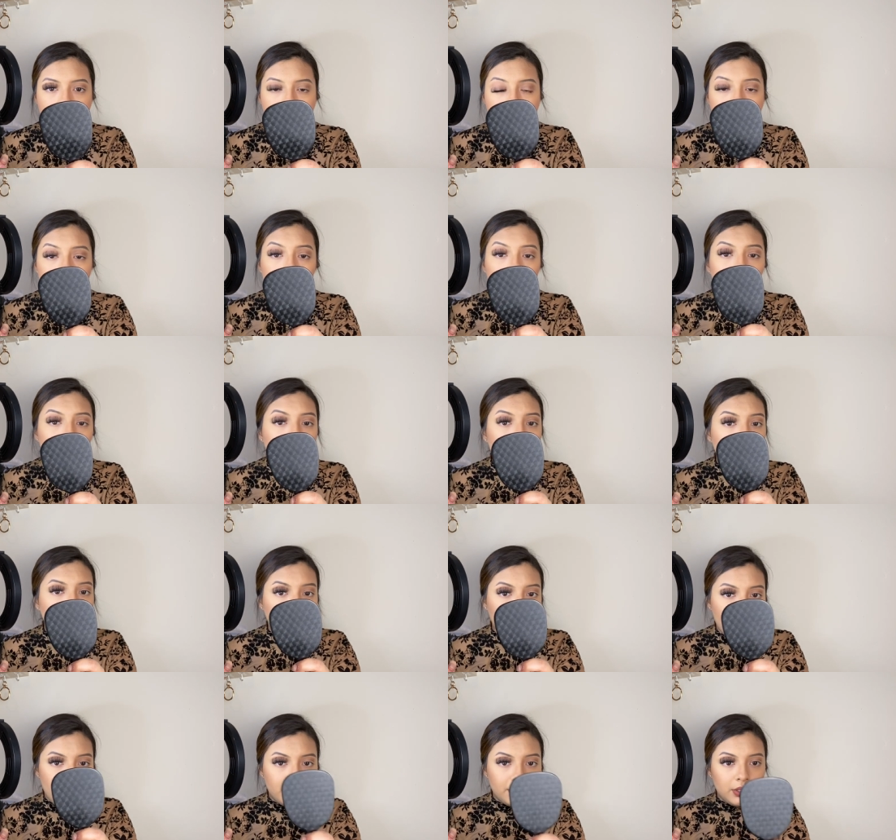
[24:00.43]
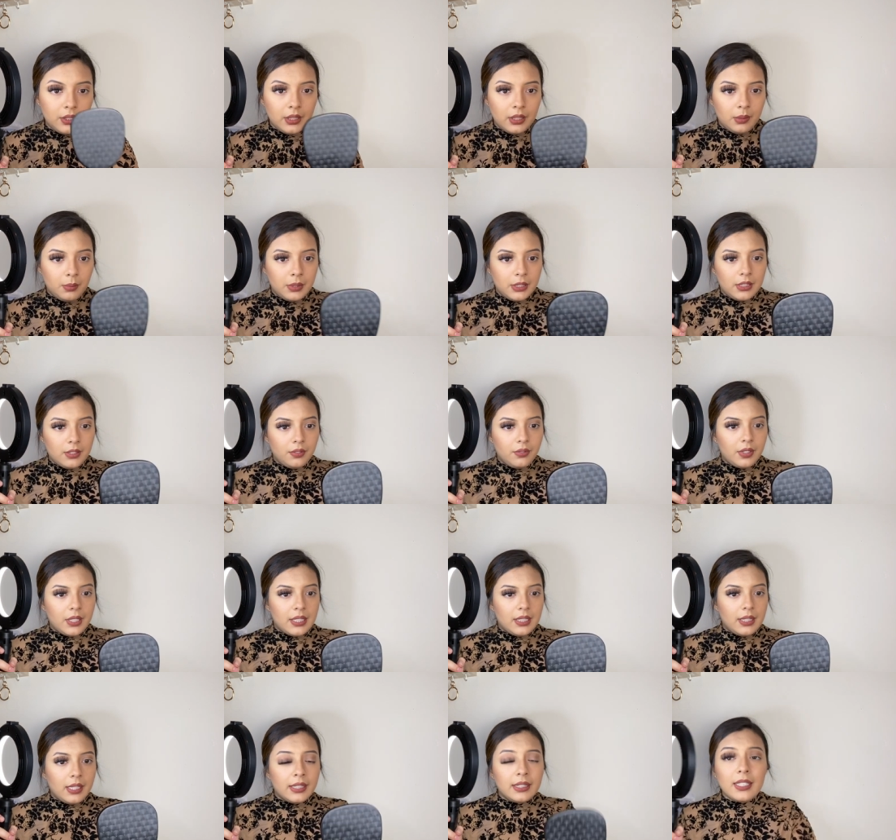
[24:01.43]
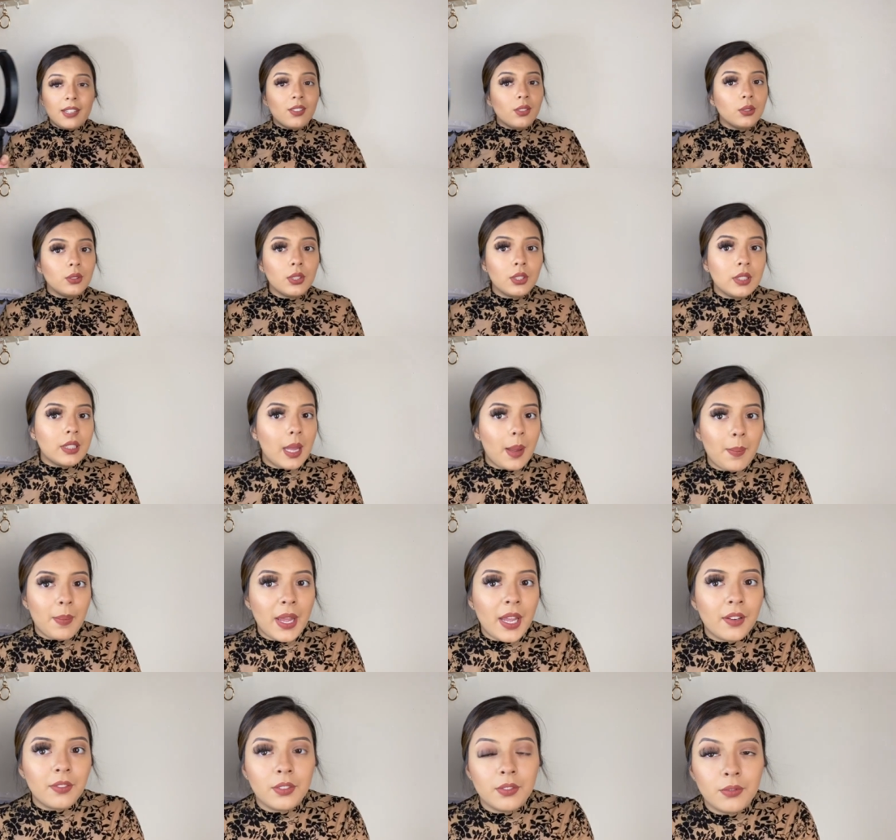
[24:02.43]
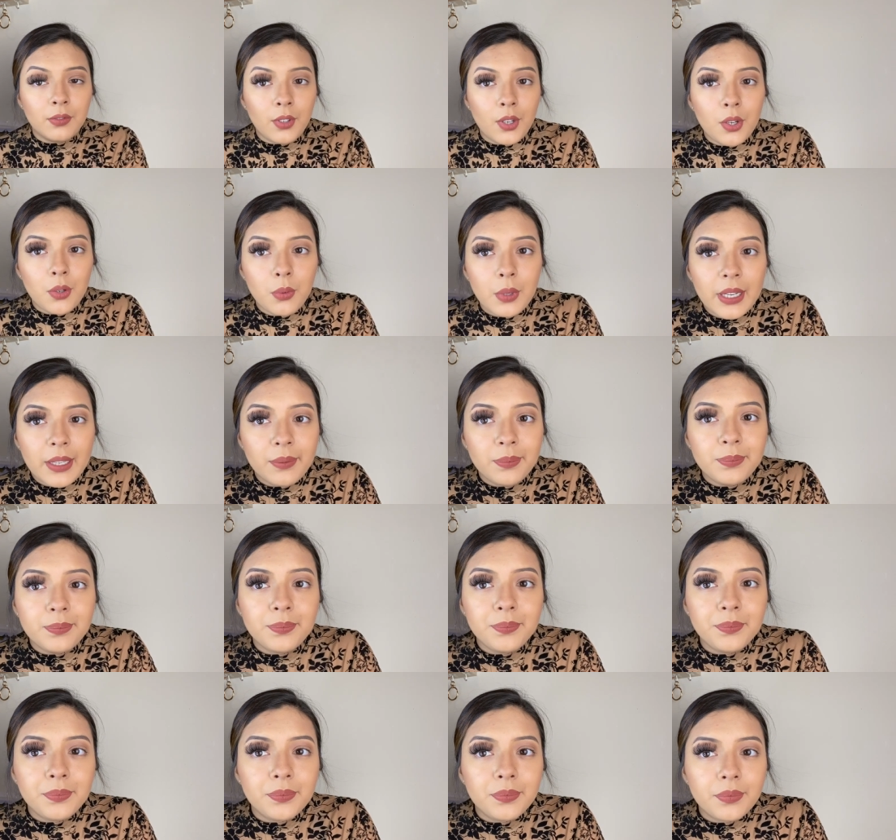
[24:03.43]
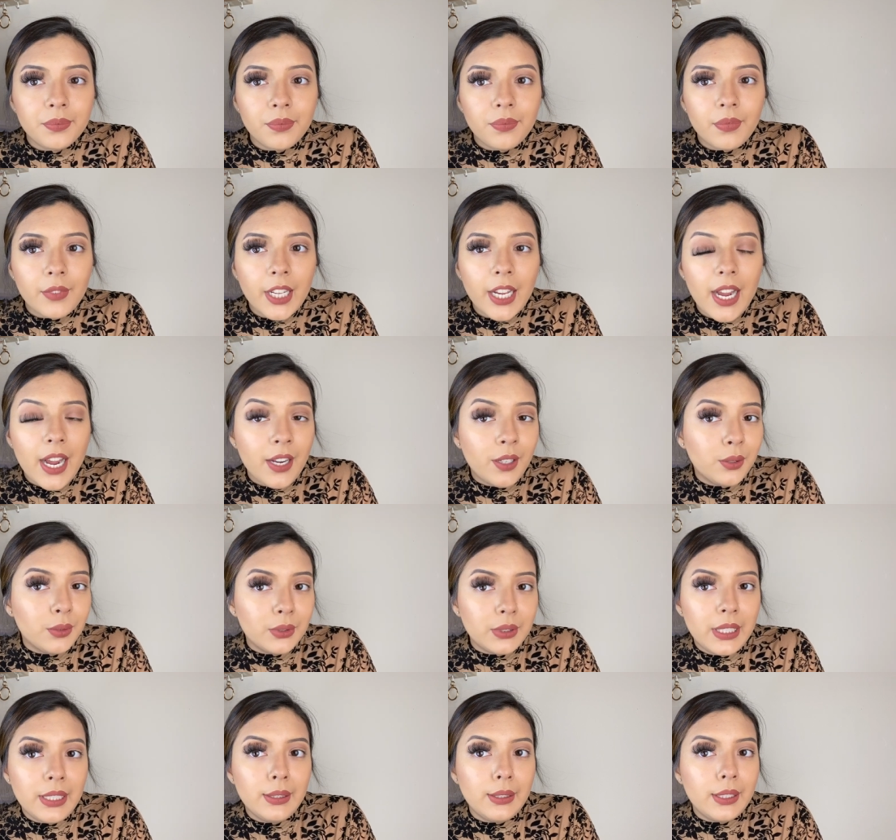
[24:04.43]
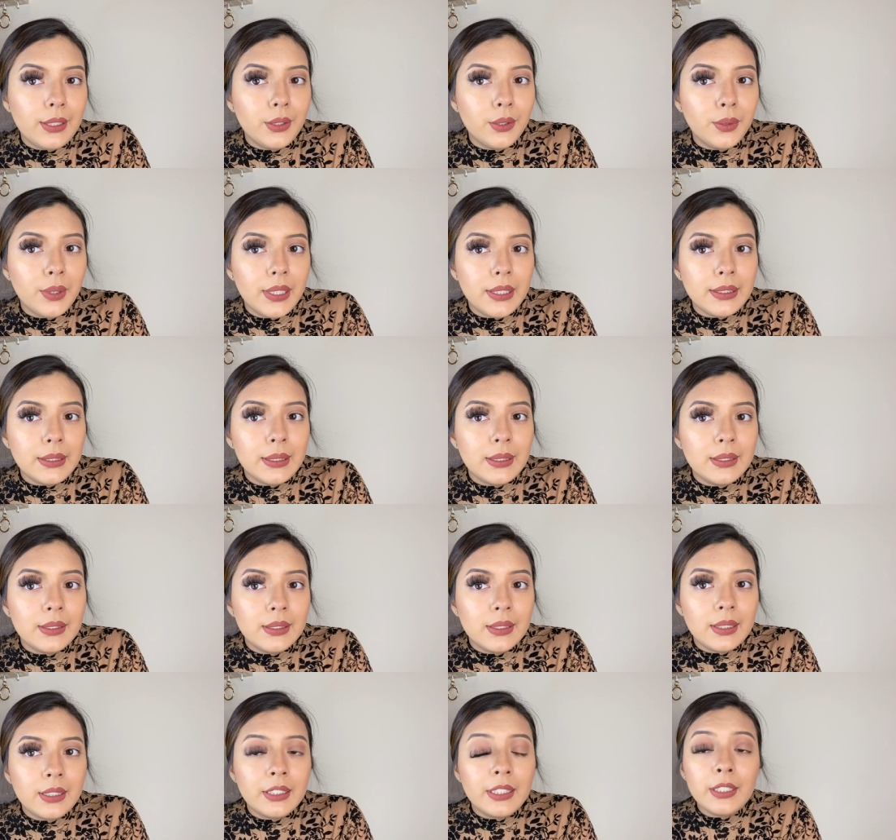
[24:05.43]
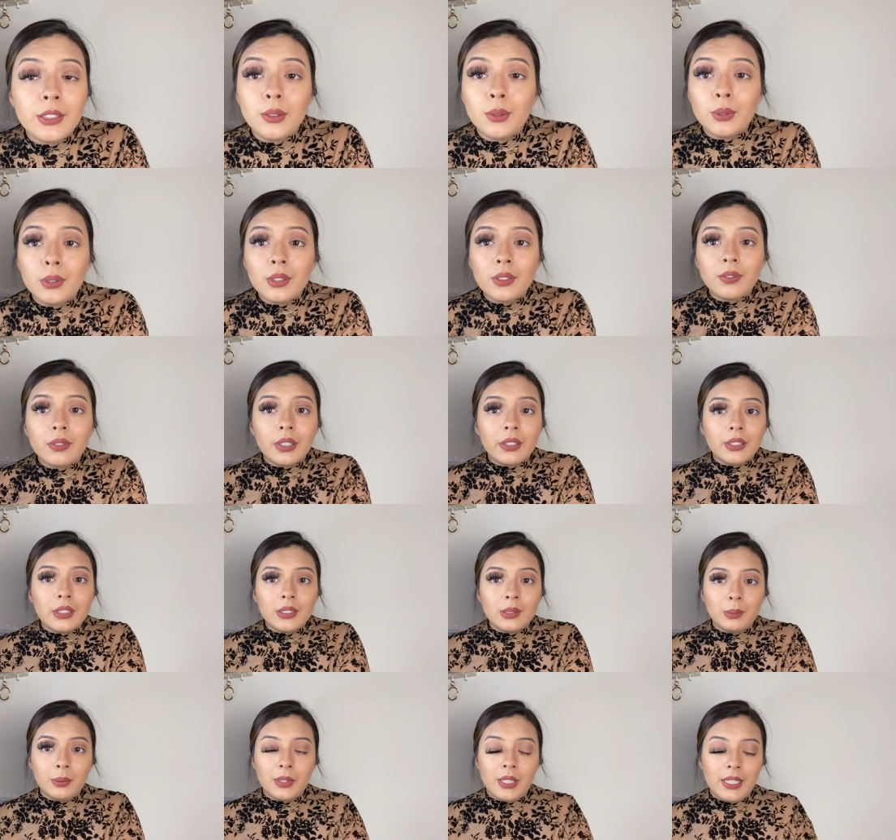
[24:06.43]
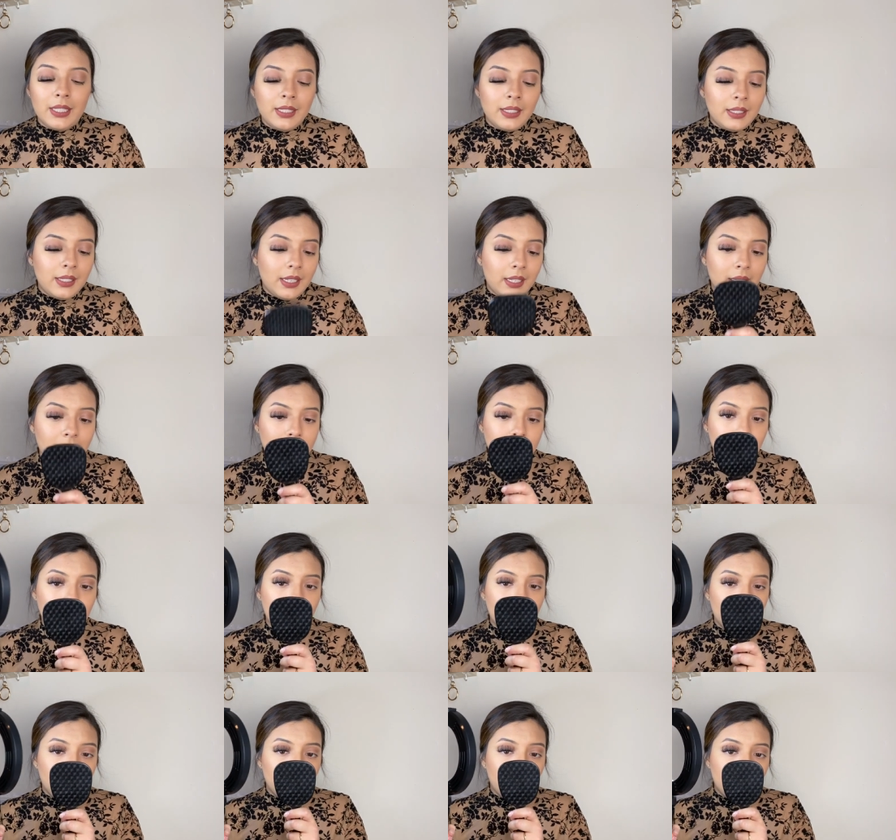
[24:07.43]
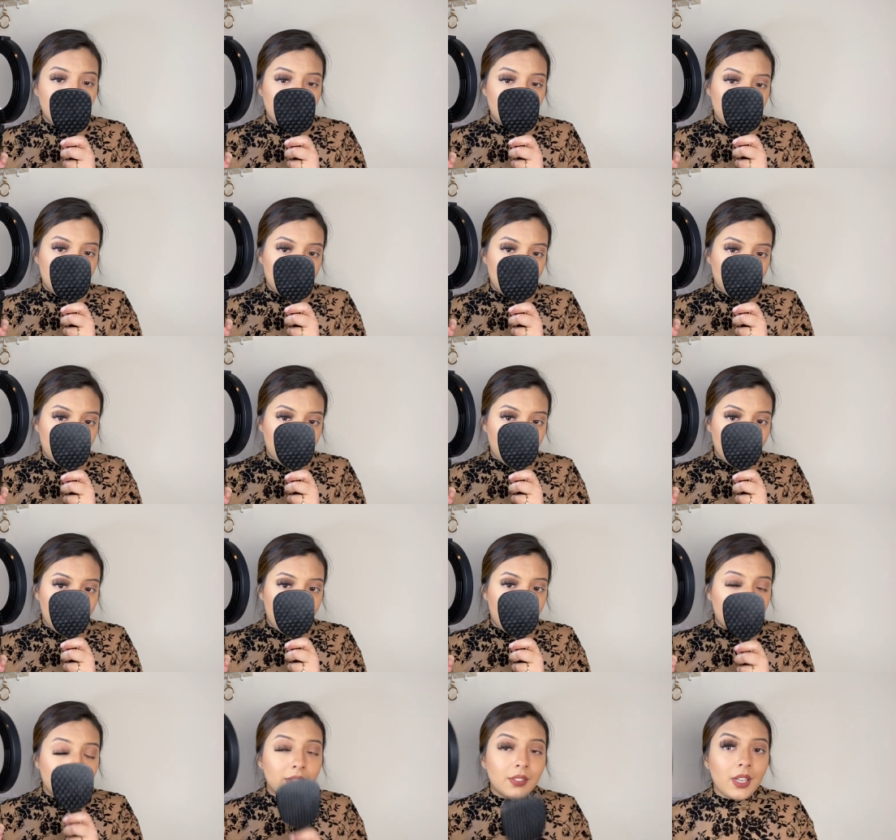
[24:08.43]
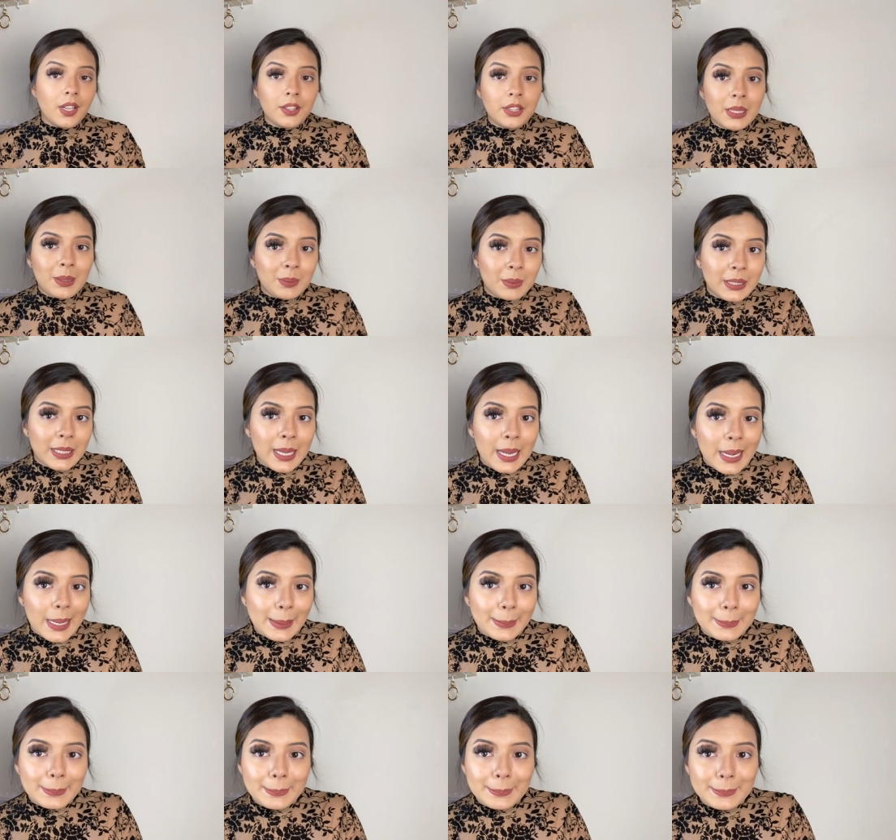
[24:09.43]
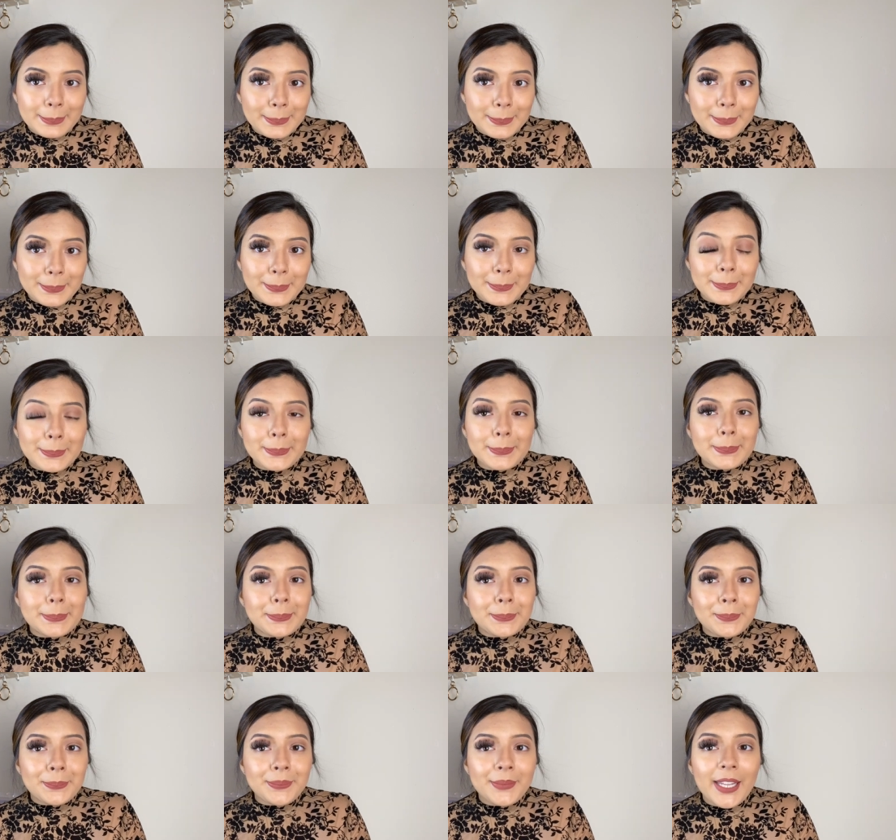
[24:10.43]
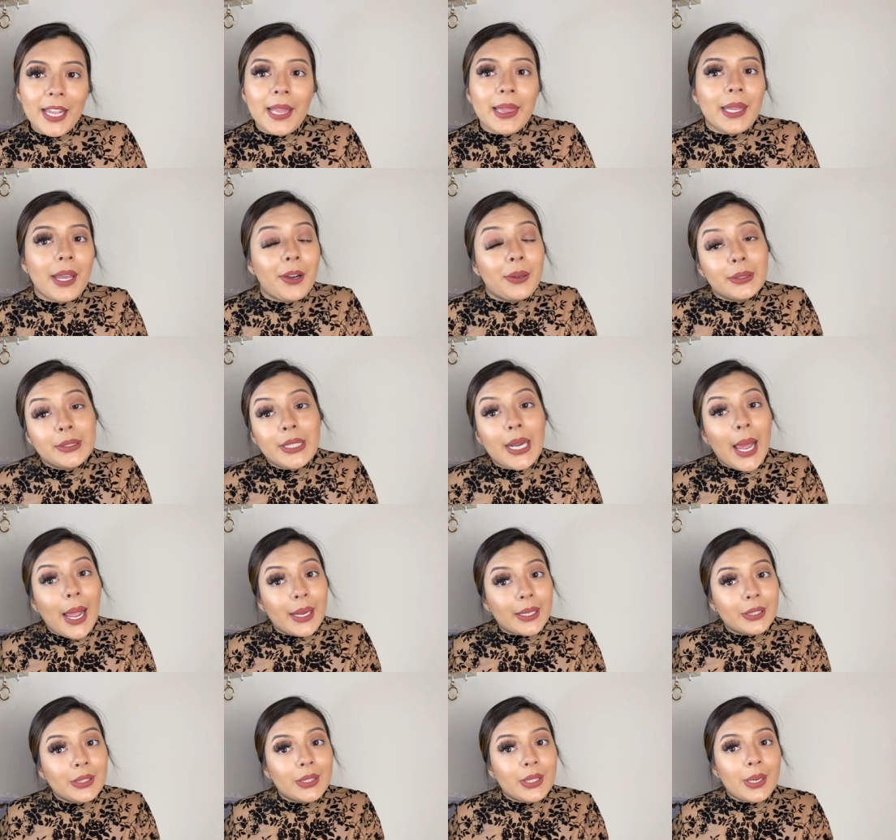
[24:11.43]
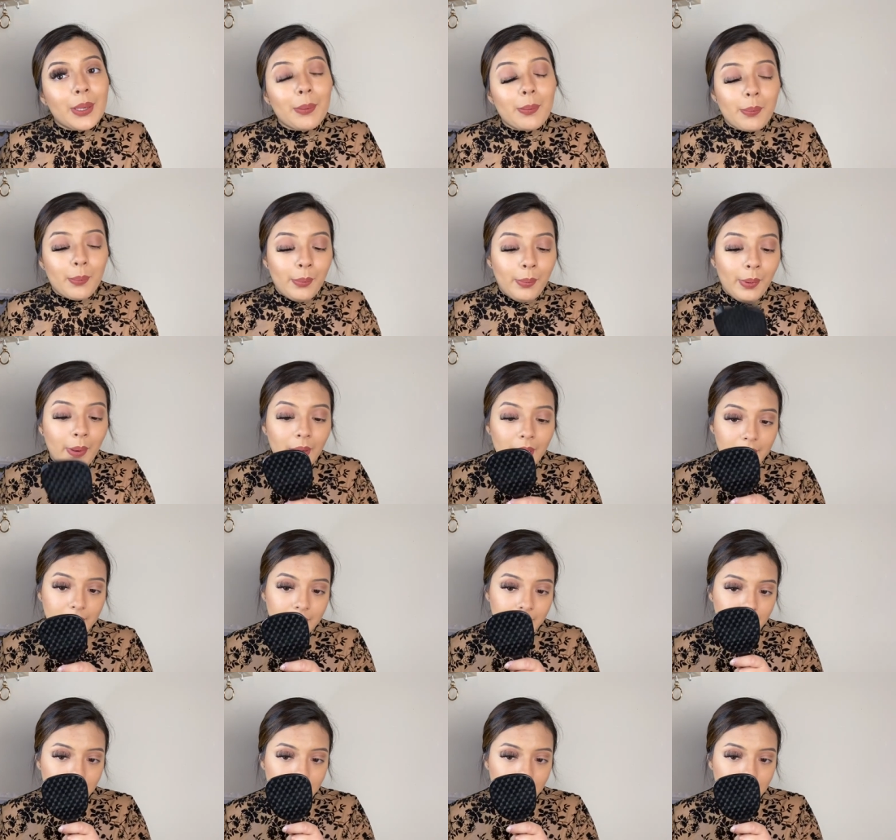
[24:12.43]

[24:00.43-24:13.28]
and I'm going to have to admit defeat. Like, they don't look that bad from far away. I don't think they do, at least. They do look very sporadic, and I do admit that I kind of cut them a lot, and that was an accident, but